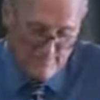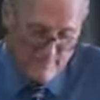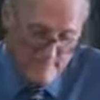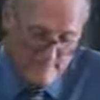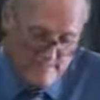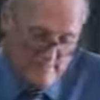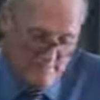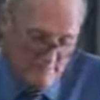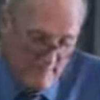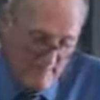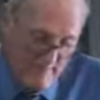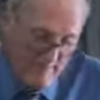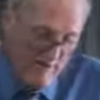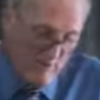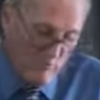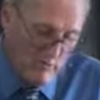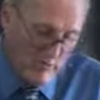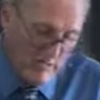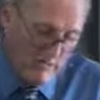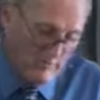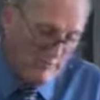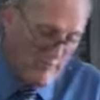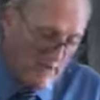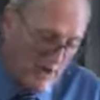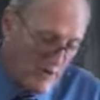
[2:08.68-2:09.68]
that's very
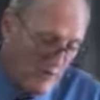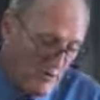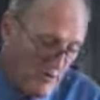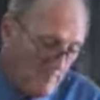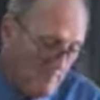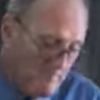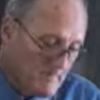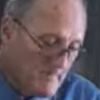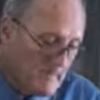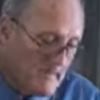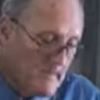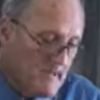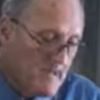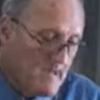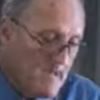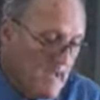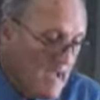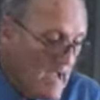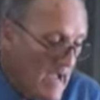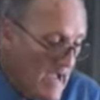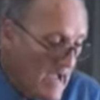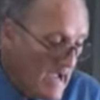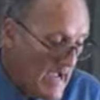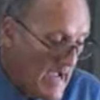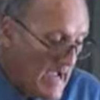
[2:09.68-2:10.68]
well known.
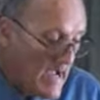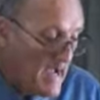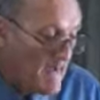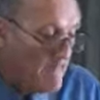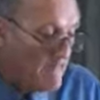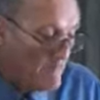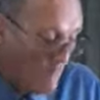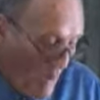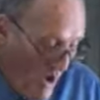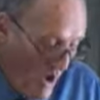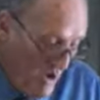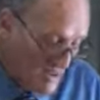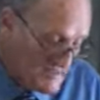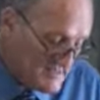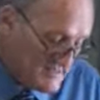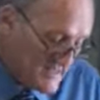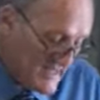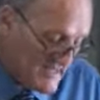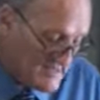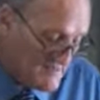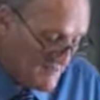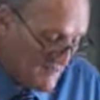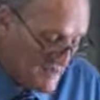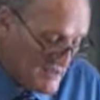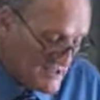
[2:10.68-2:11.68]
Mark
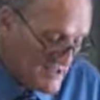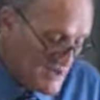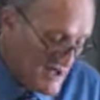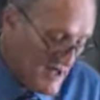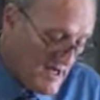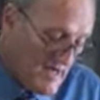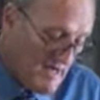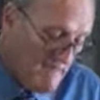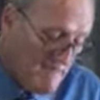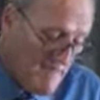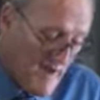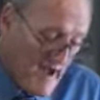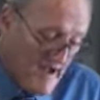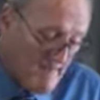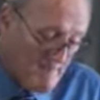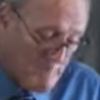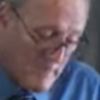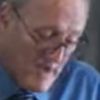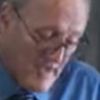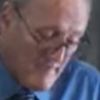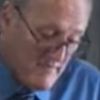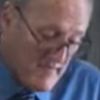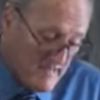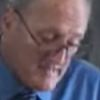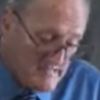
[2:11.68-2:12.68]
6, verse 35.
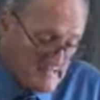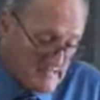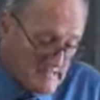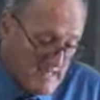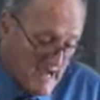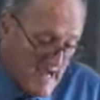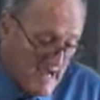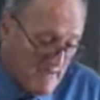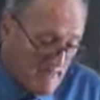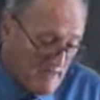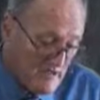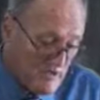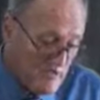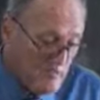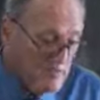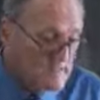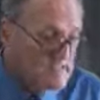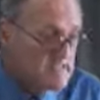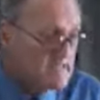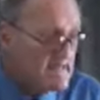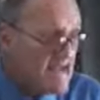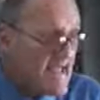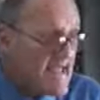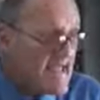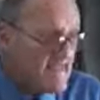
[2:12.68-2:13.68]
"By this time it was
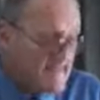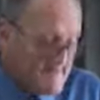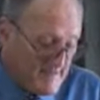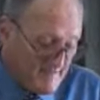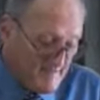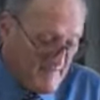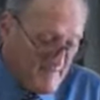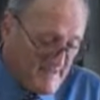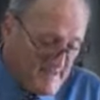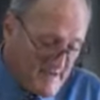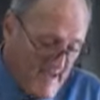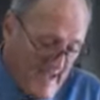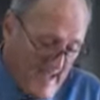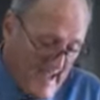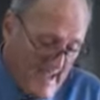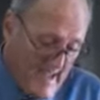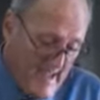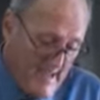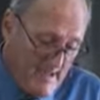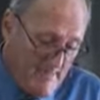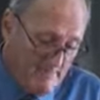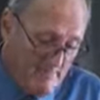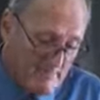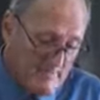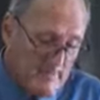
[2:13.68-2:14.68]
late in the
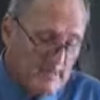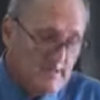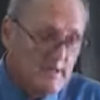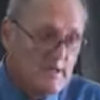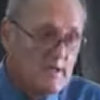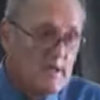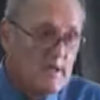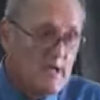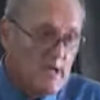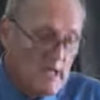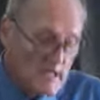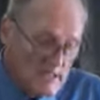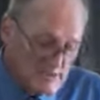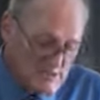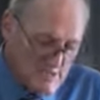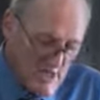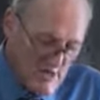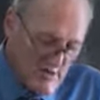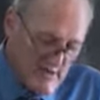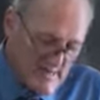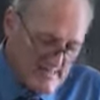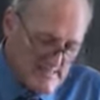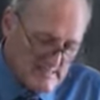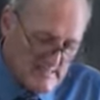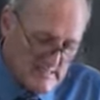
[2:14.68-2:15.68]
day, so
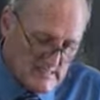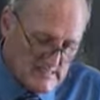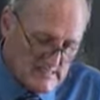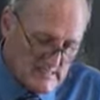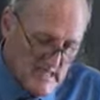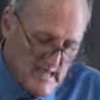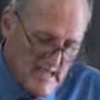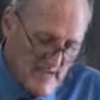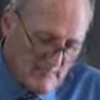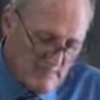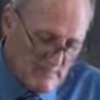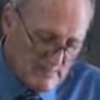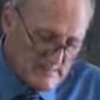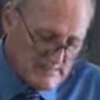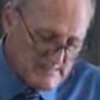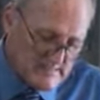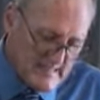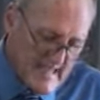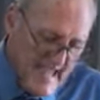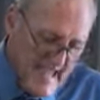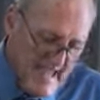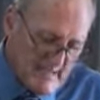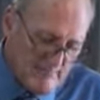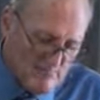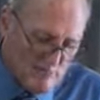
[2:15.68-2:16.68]
his disciples
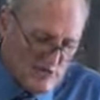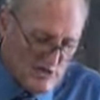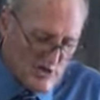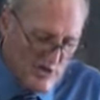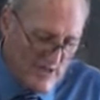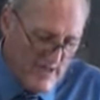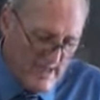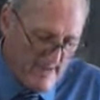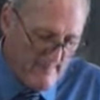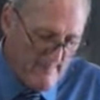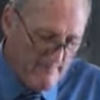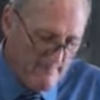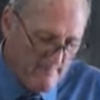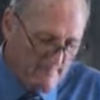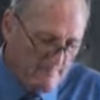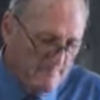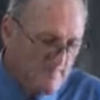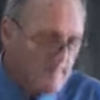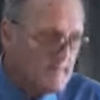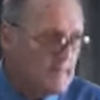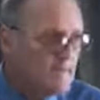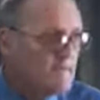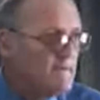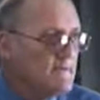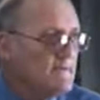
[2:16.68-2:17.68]
came to him.
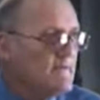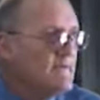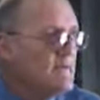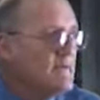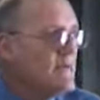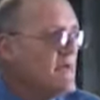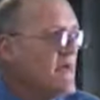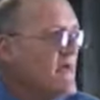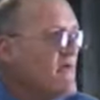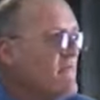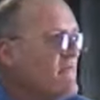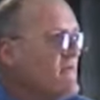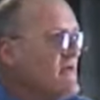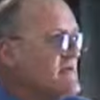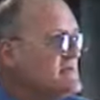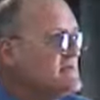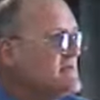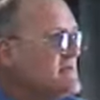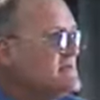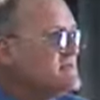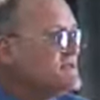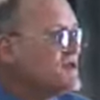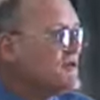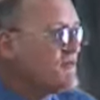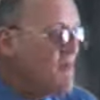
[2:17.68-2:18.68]
'This
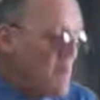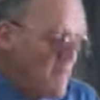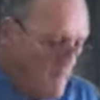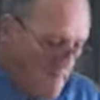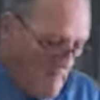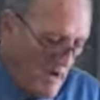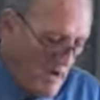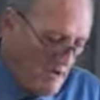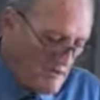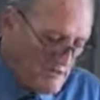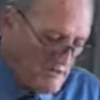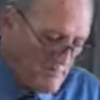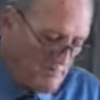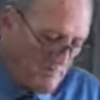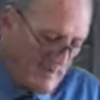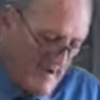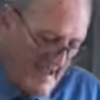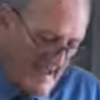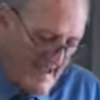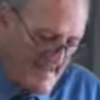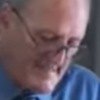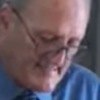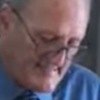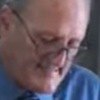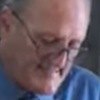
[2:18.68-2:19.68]
is a remote
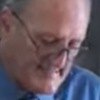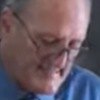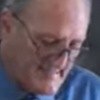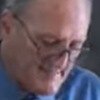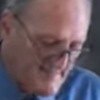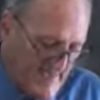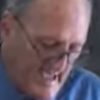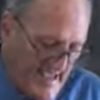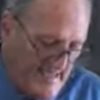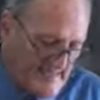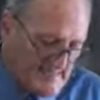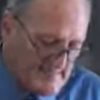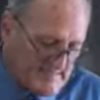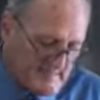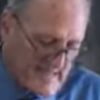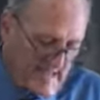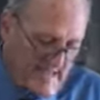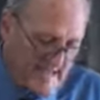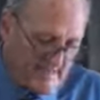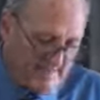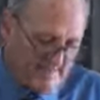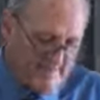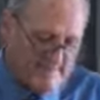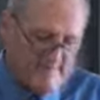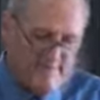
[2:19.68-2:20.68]
place,' they
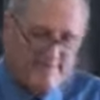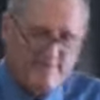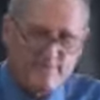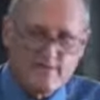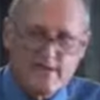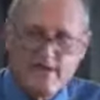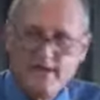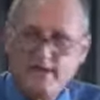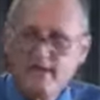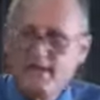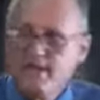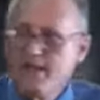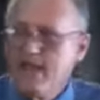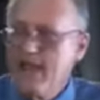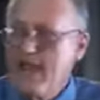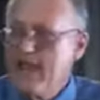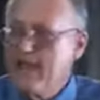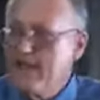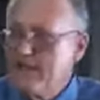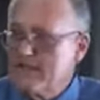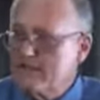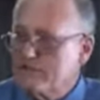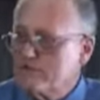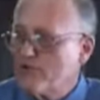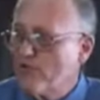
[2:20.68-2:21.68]
said, 'and
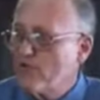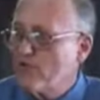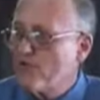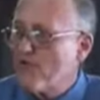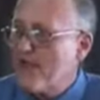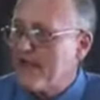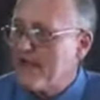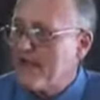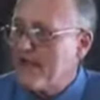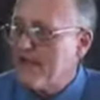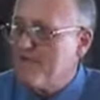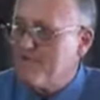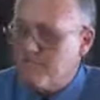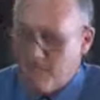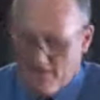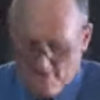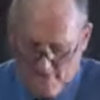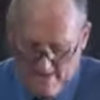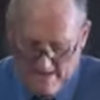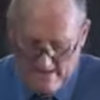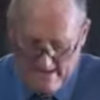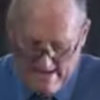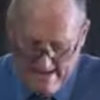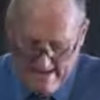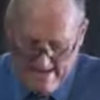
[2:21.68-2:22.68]
it's already
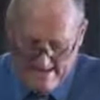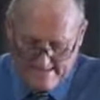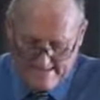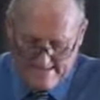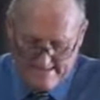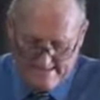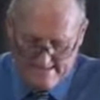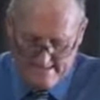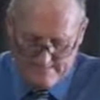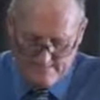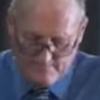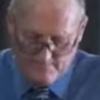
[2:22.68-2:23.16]
very late.